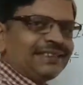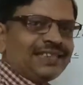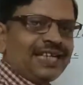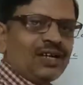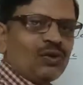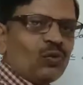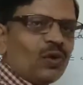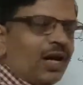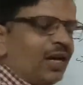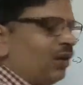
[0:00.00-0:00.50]

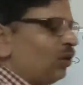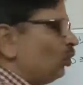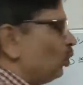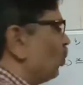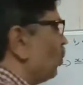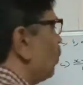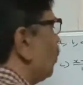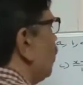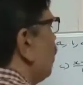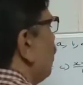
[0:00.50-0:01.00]
equal
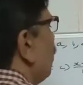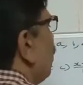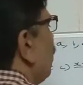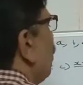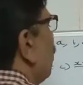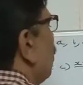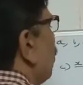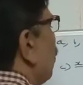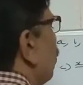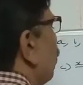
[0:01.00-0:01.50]
to
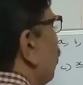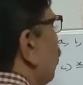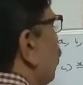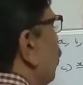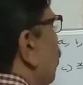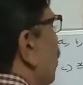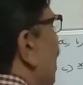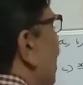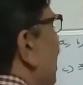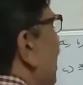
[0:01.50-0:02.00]

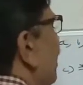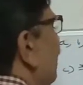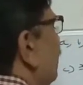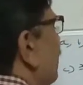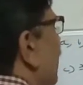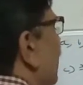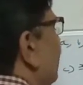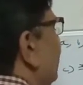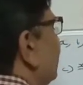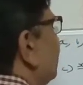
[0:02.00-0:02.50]
y
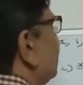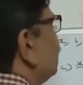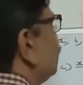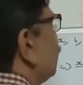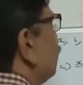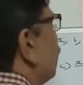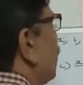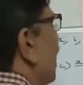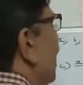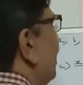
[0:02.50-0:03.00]
minus
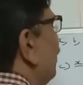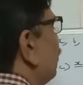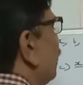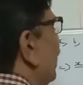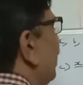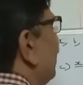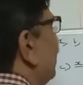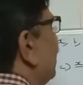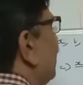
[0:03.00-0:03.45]
y1